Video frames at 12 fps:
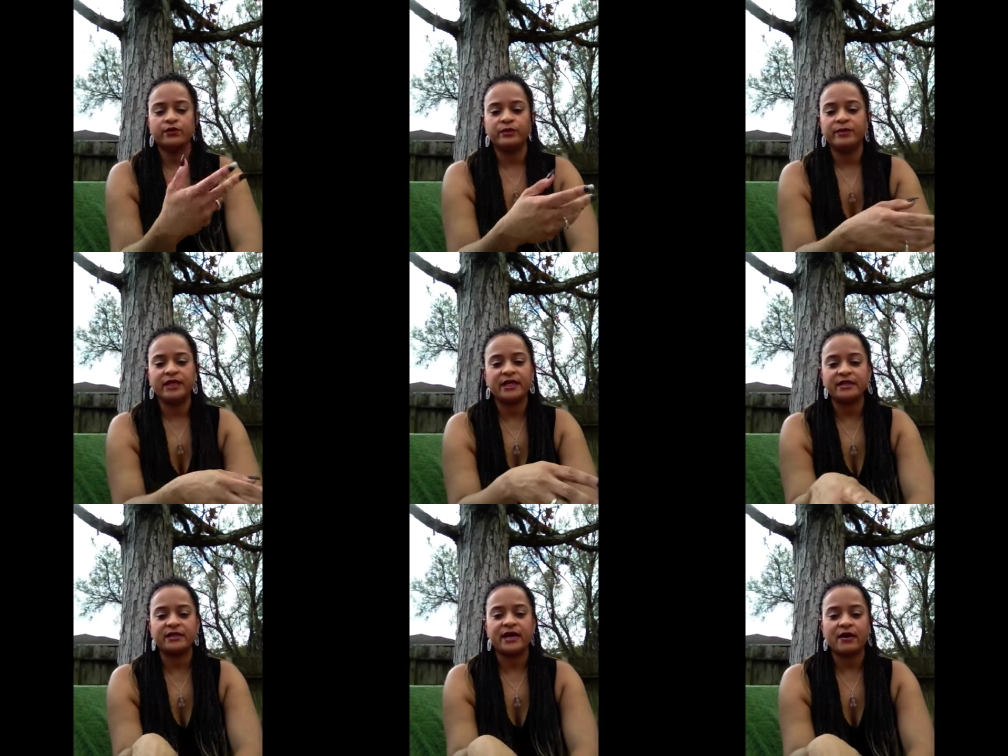But
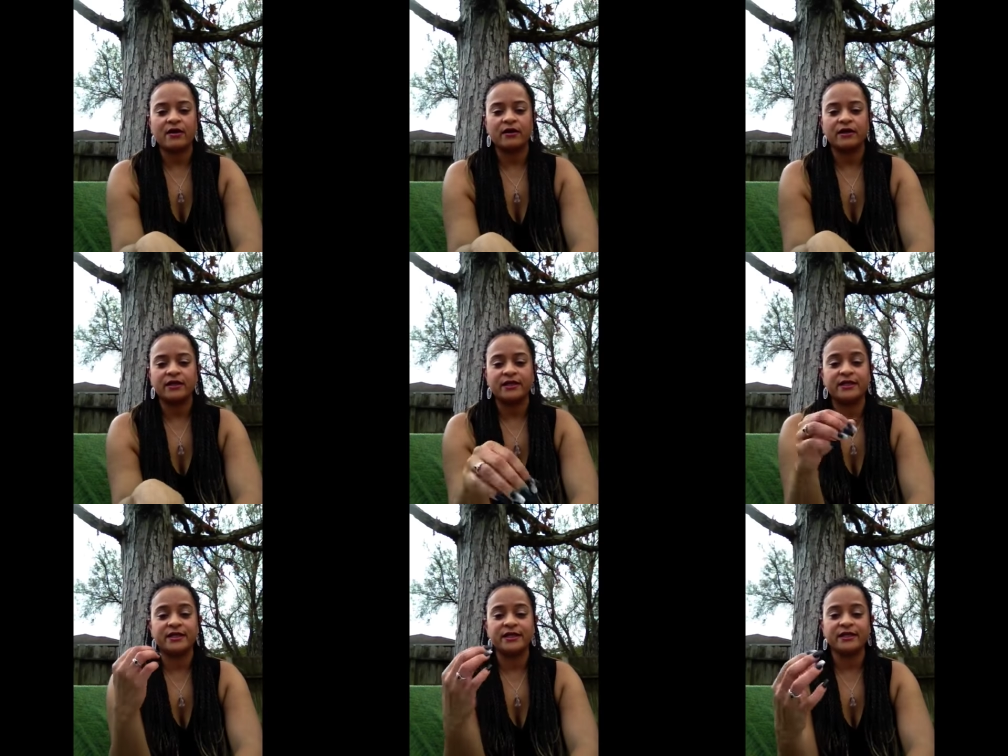that's not all it
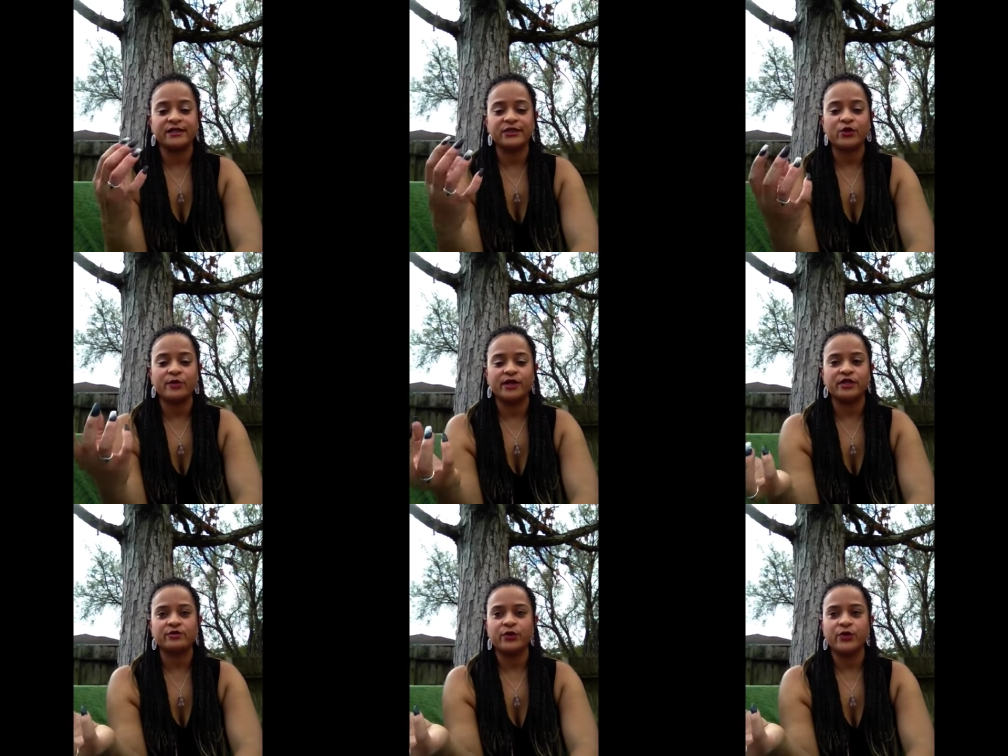is. It does so
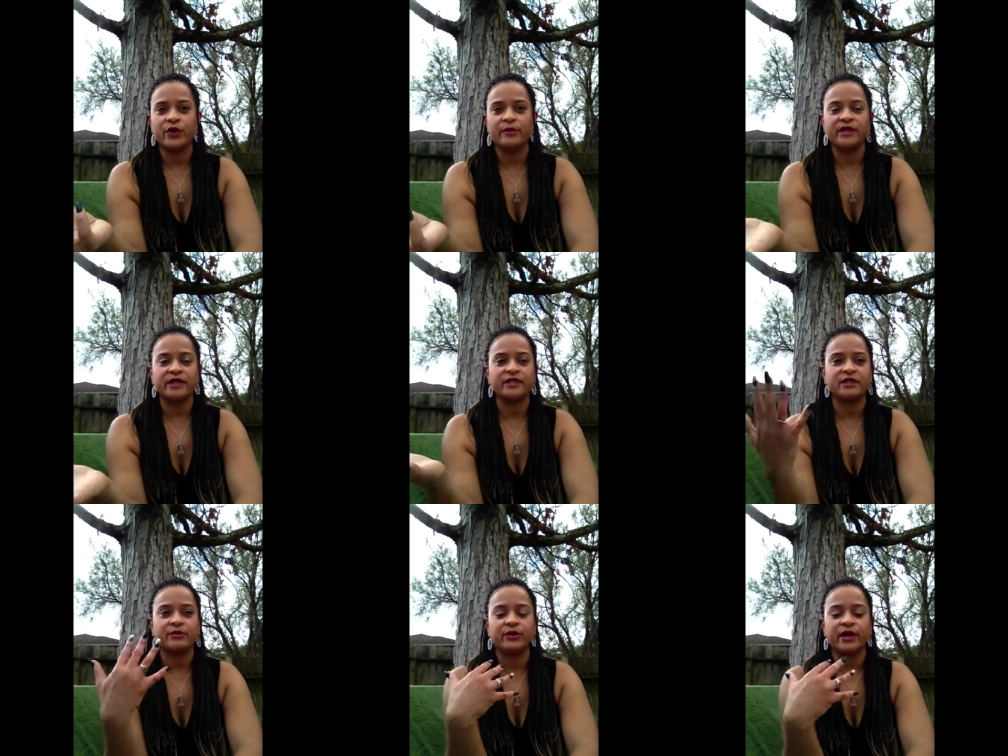much more, because
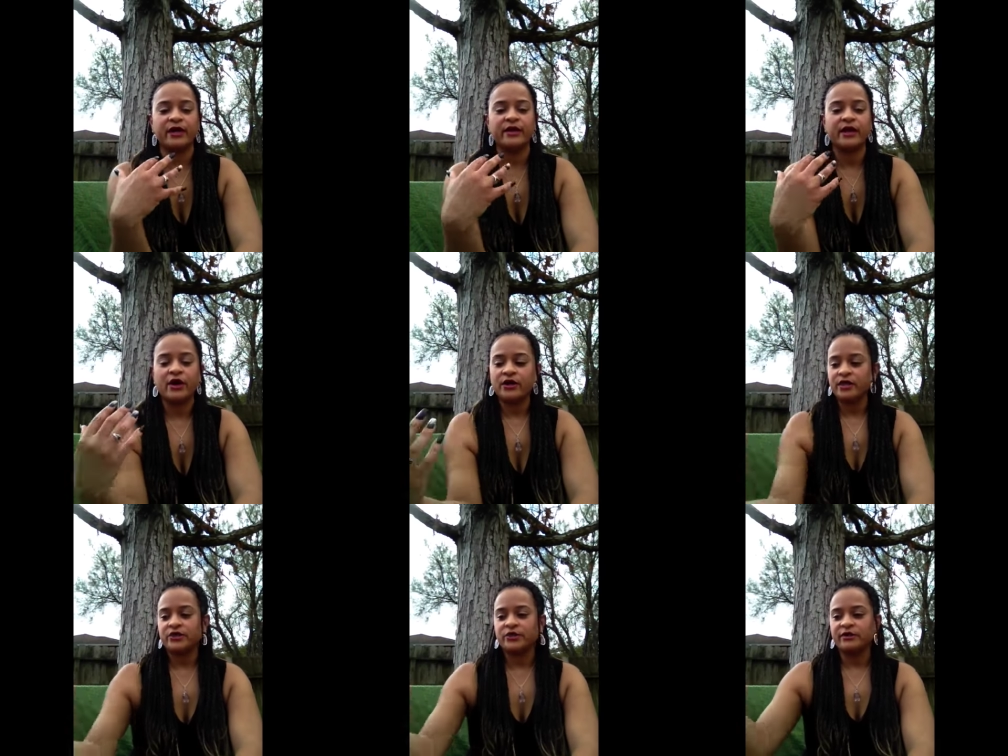the breath,
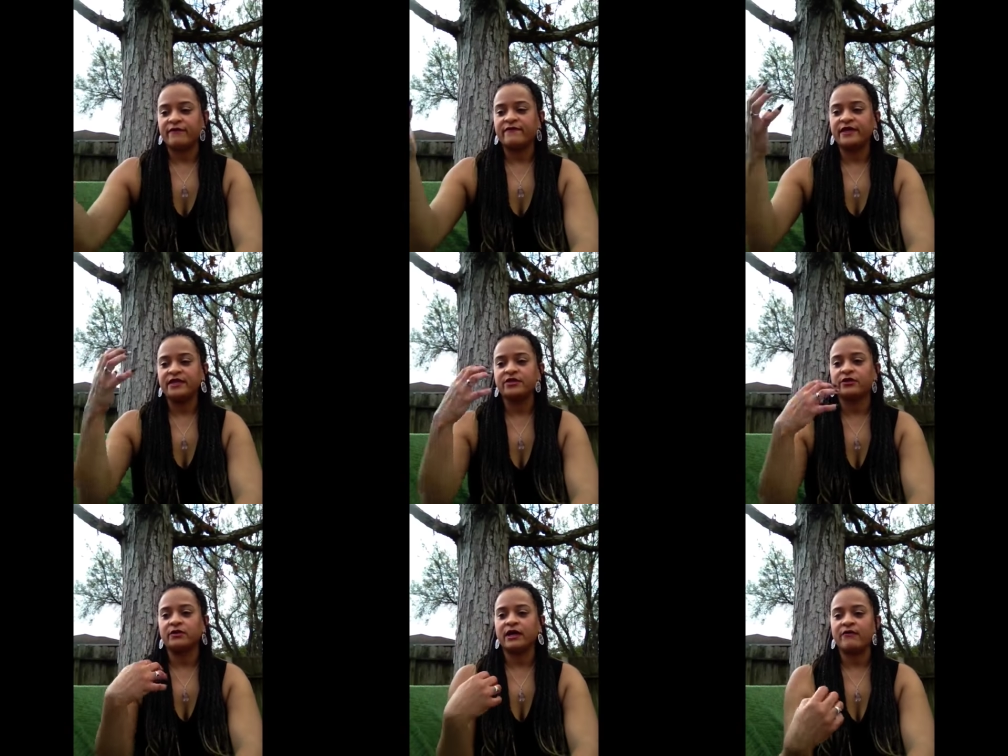just on the
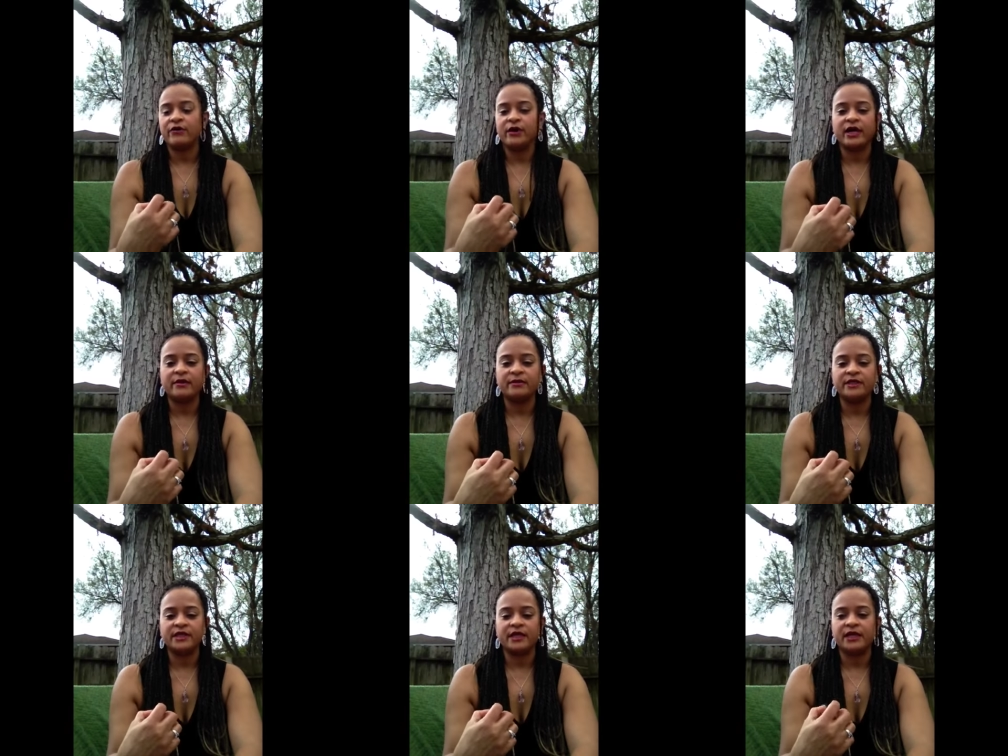physical level,
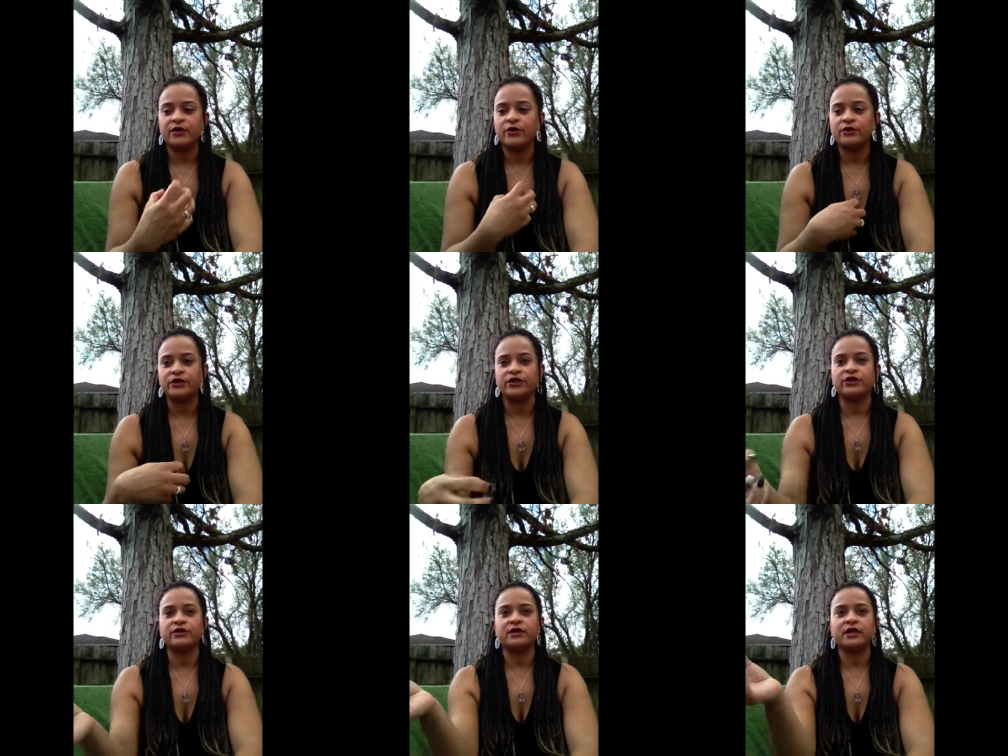comes in, goes
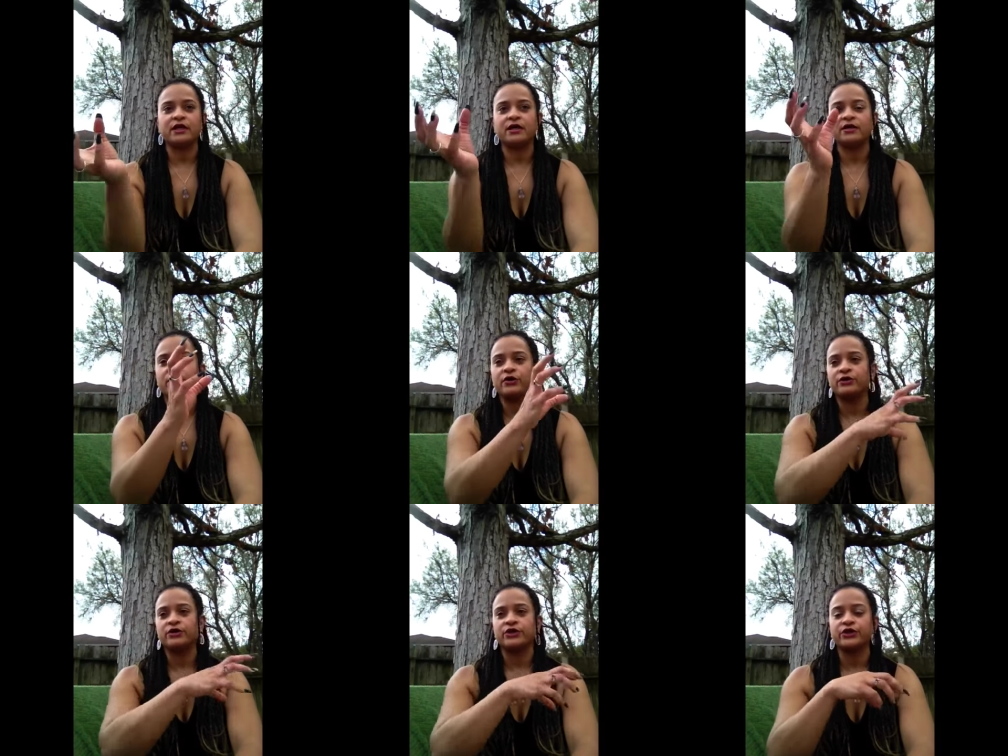into your lung,
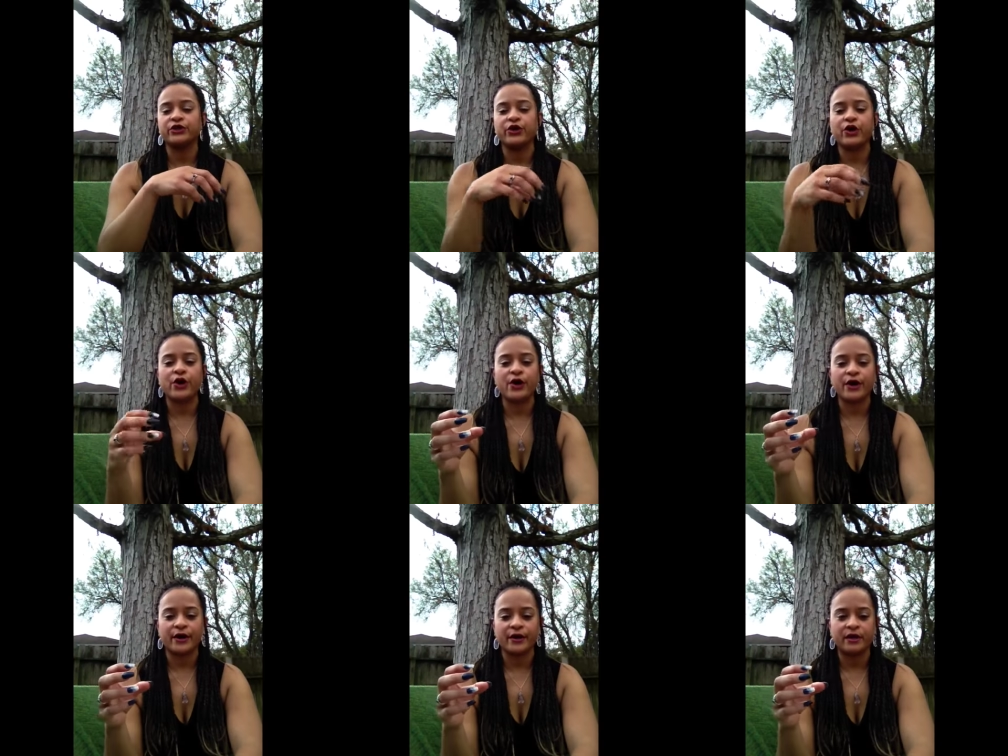goes into your
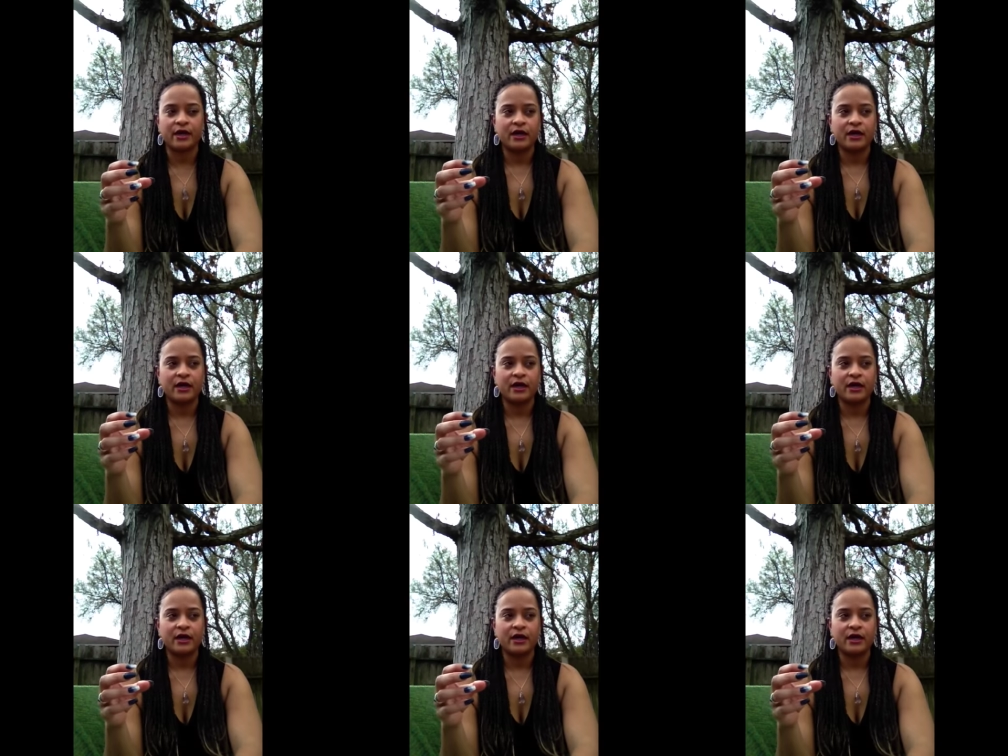heart,